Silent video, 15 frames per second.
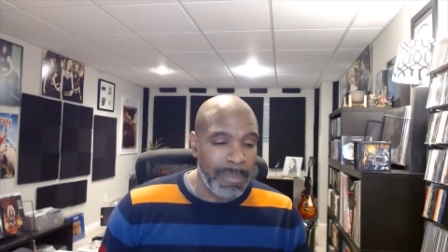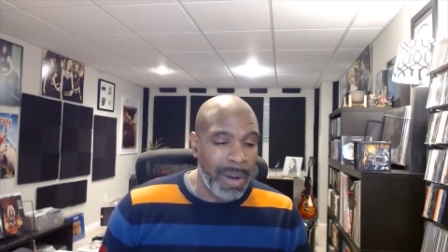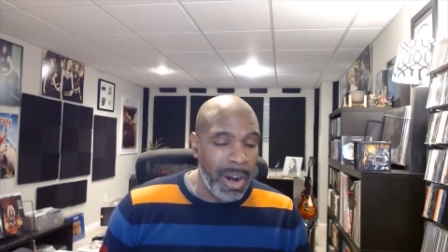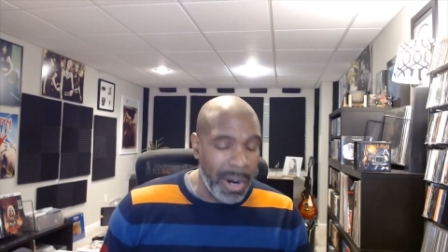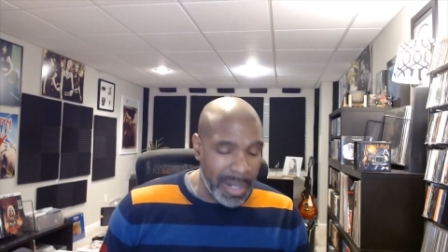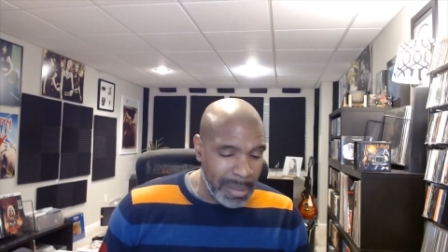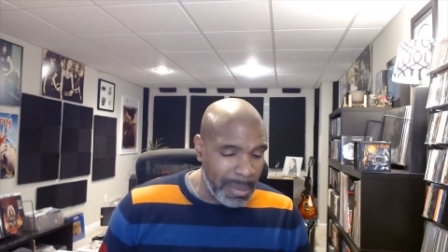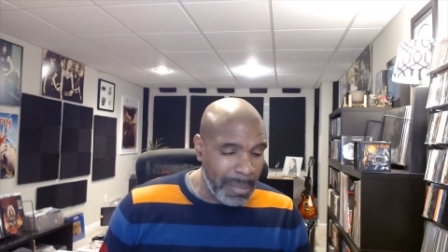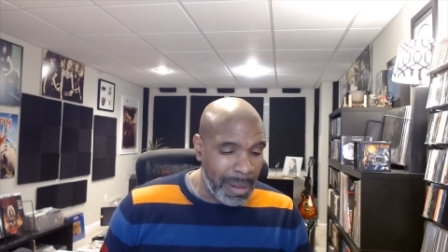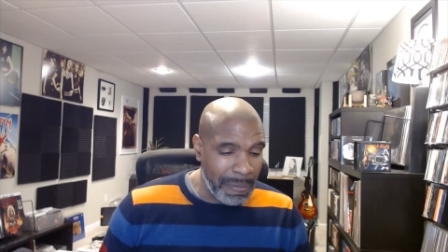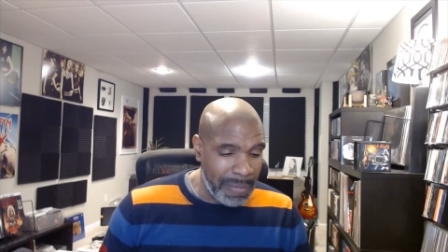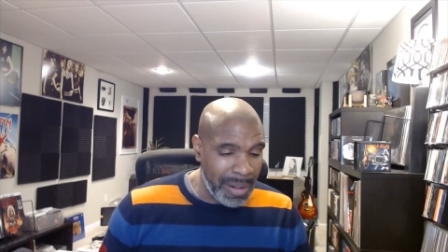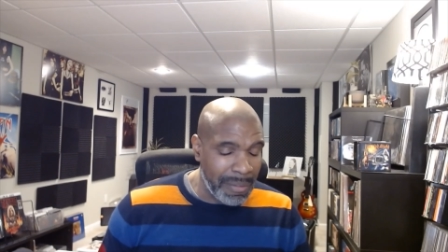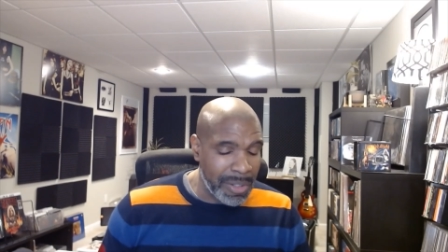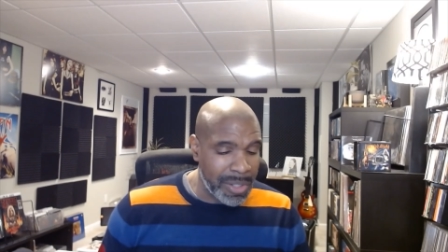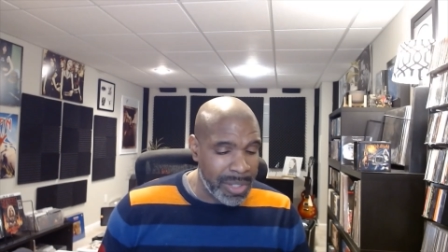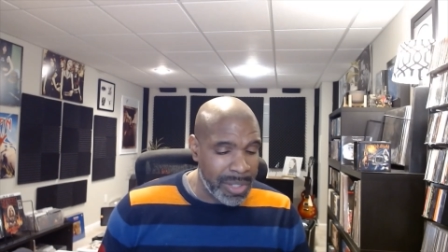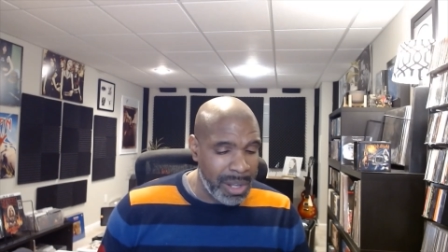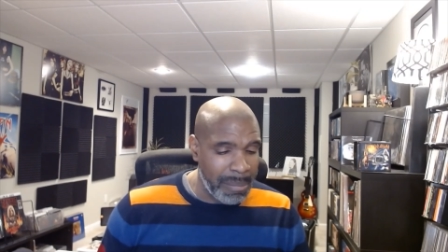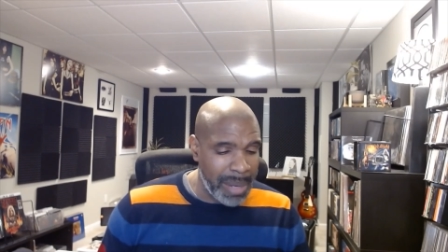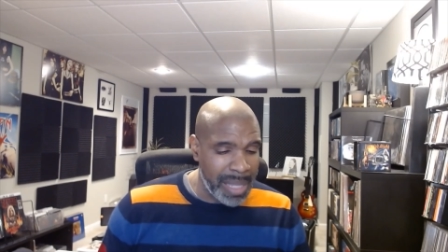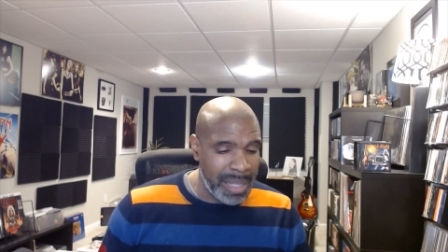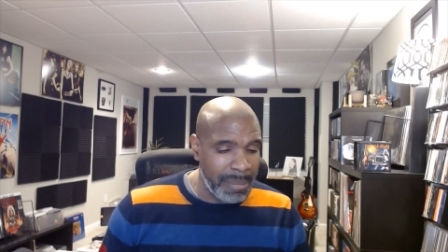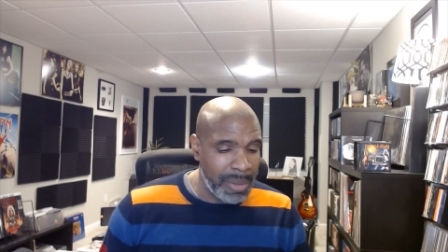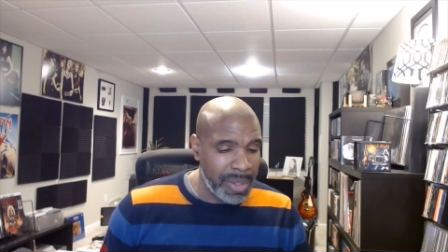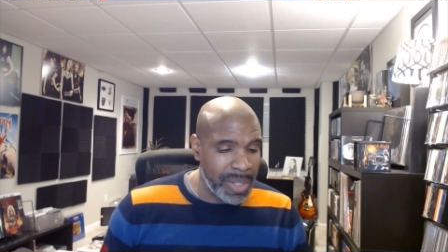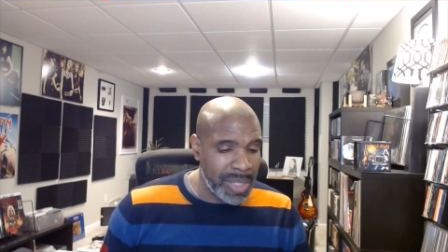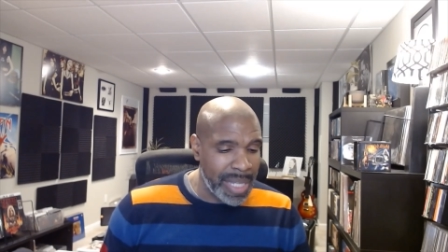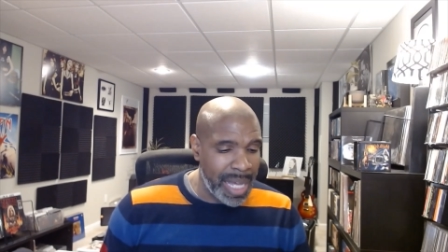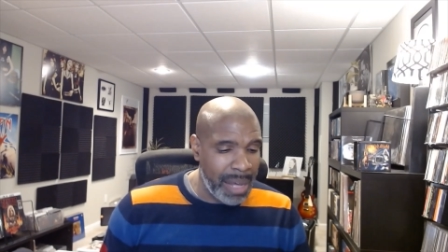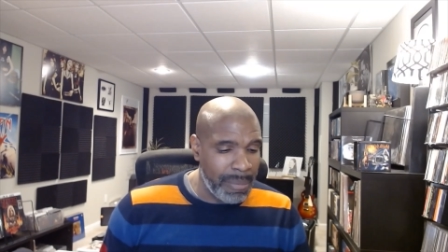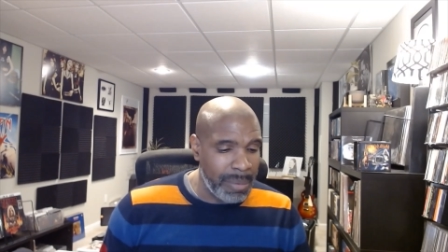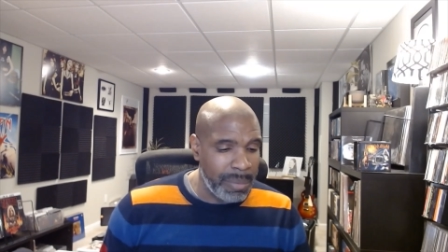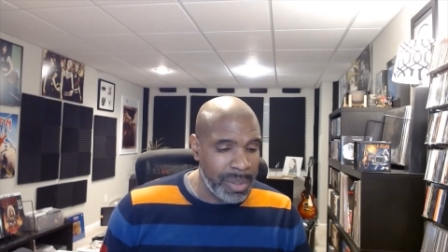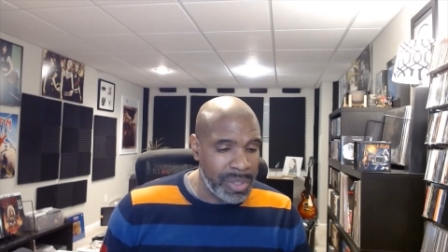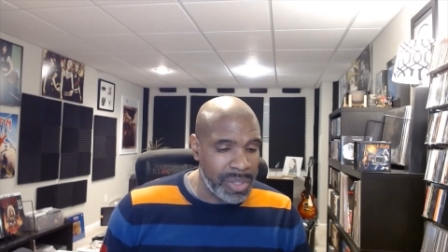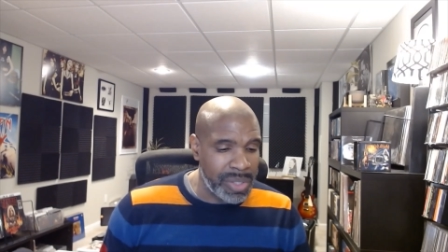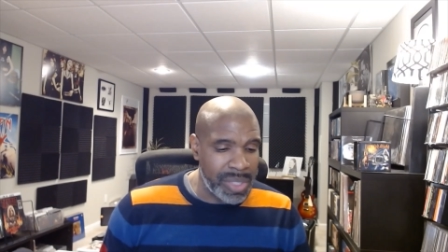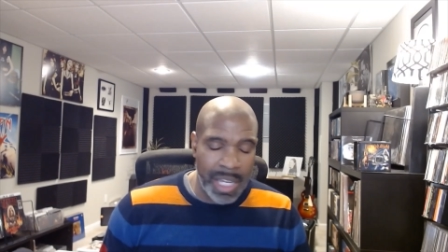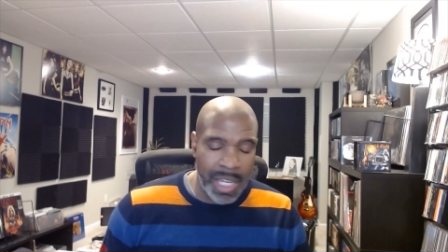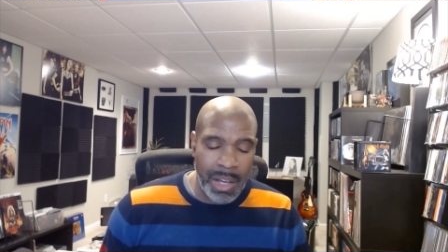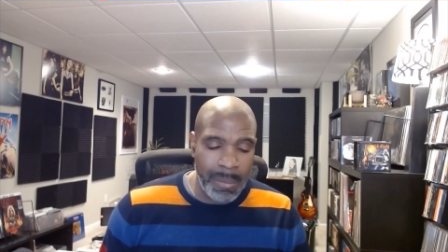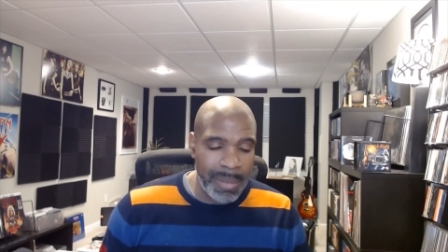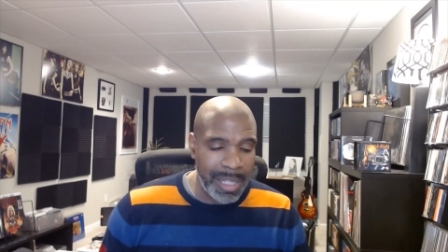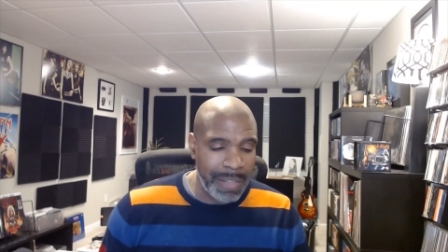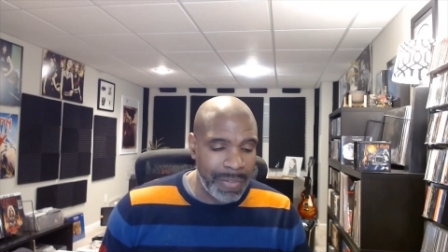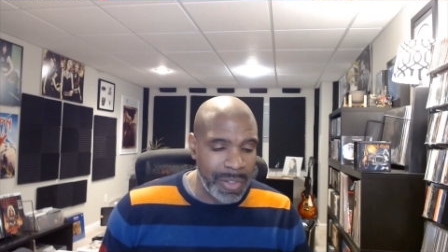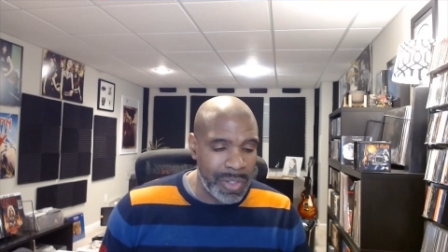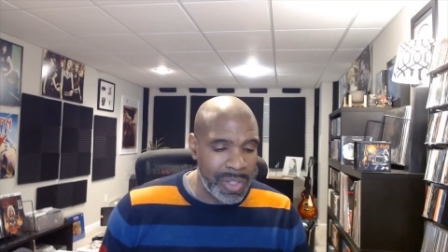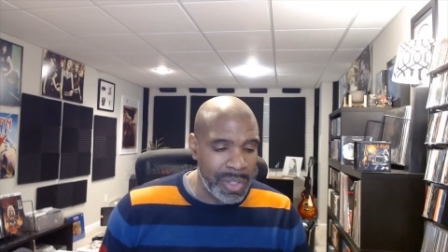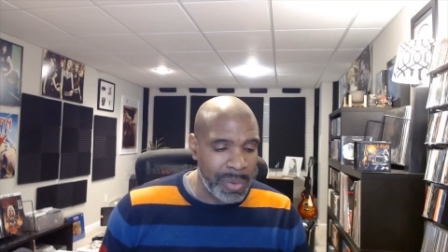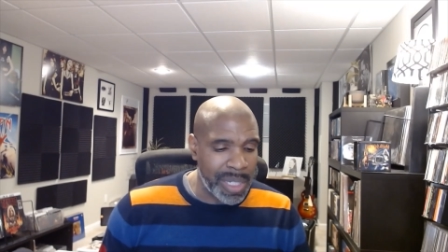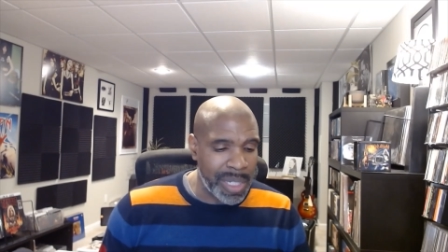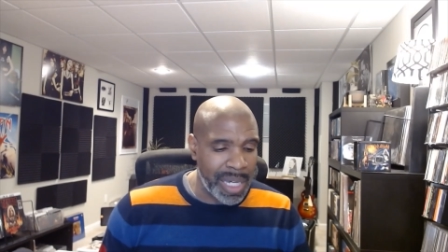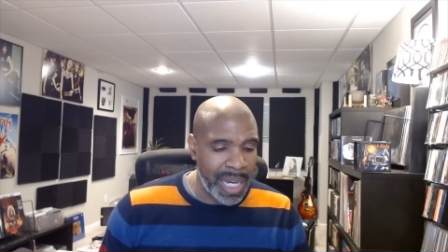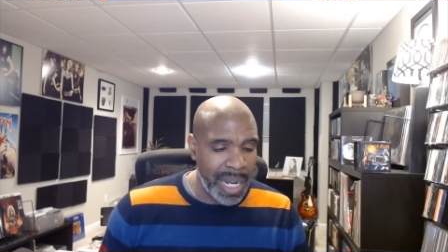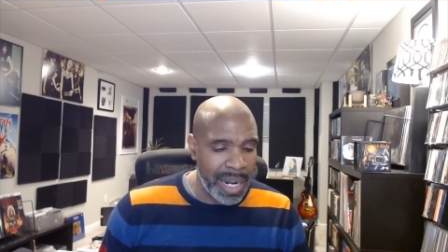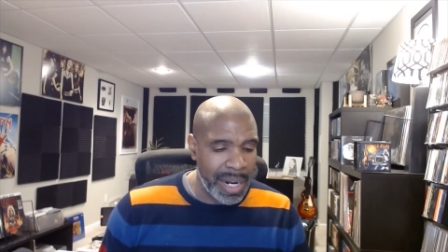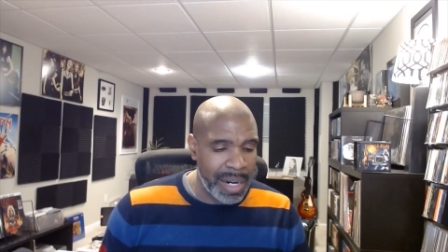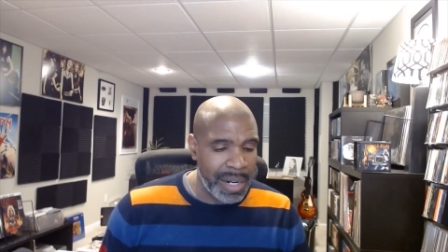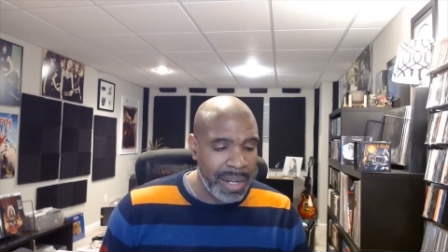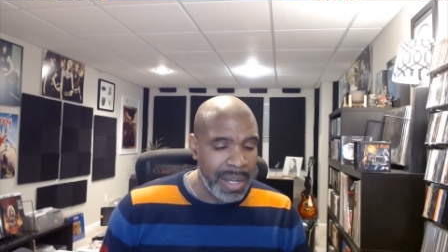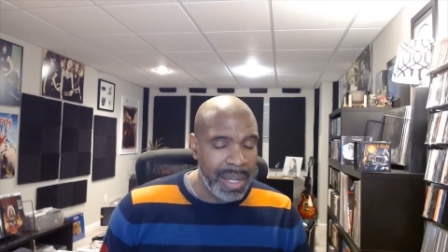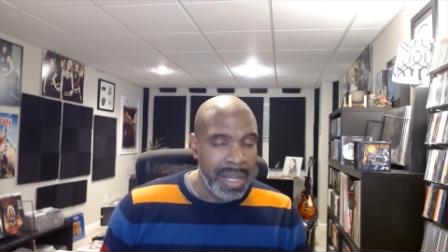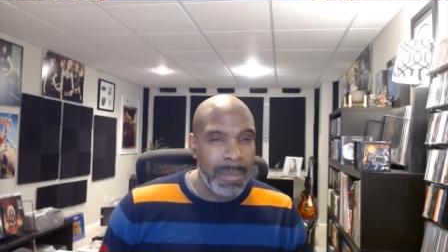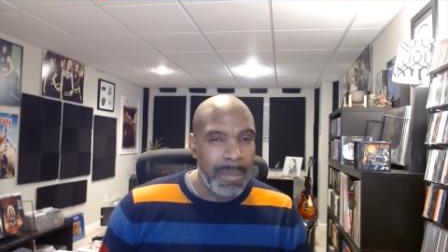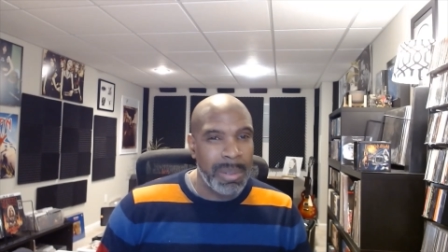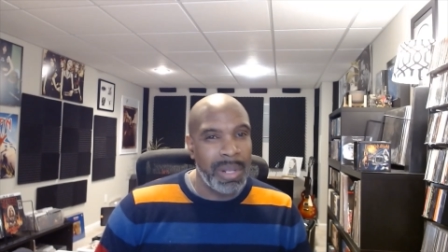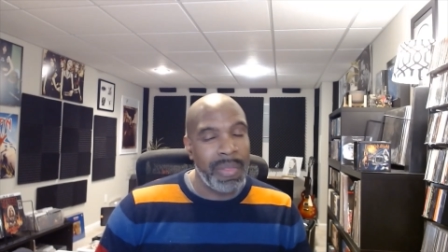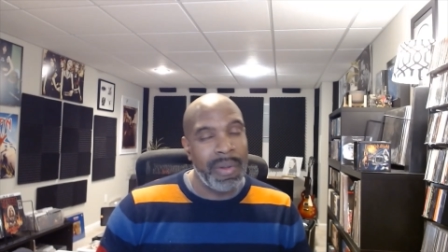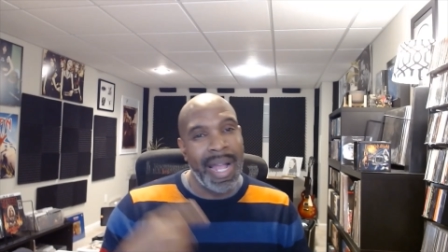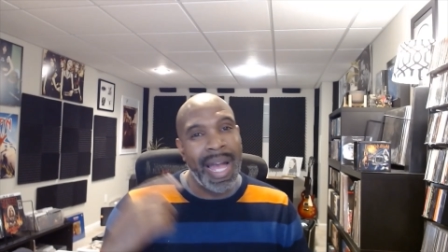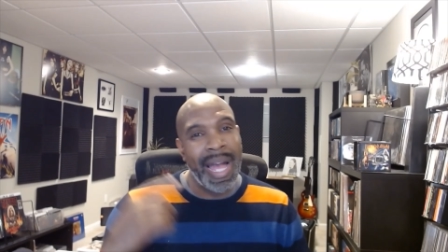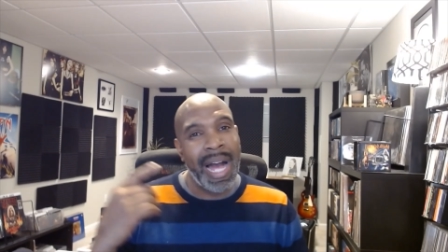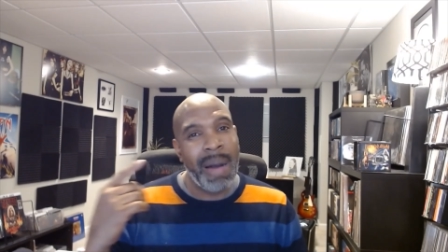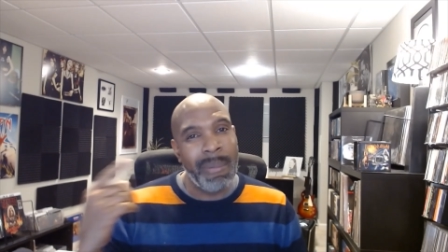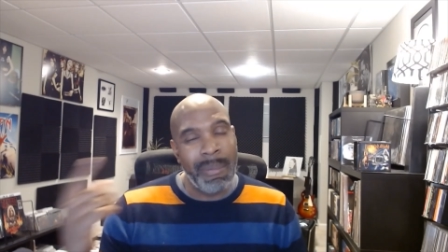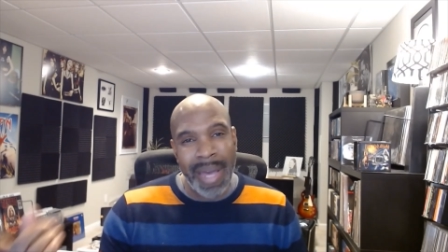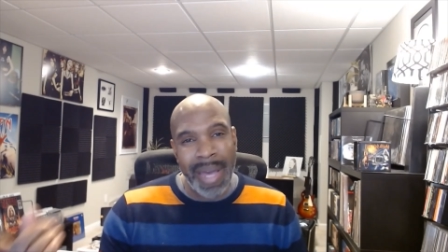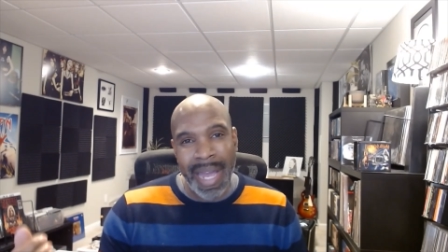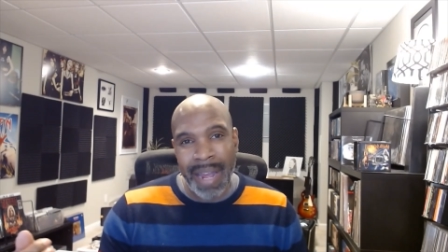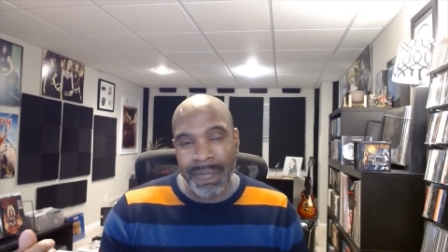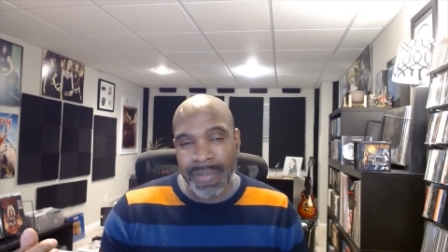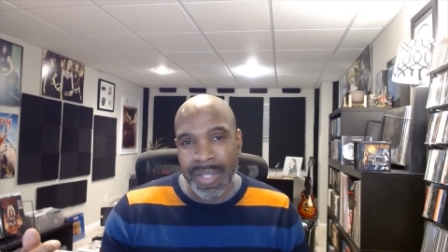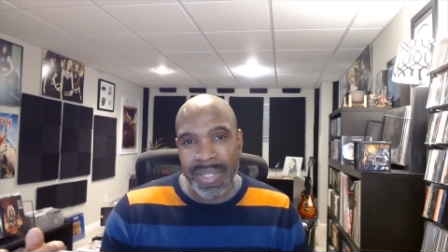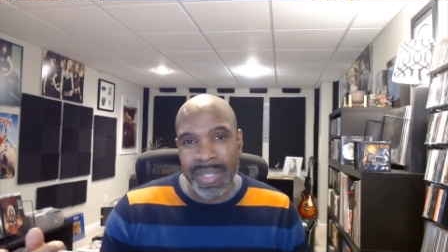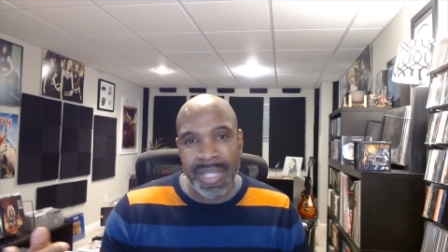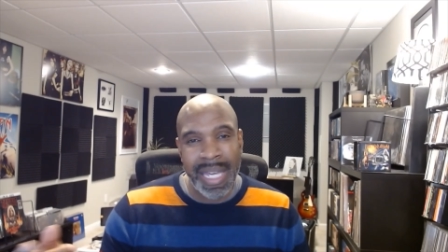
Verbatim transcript: arguably my favorite song by them on this album which is tell me if you still care but on their album after this, they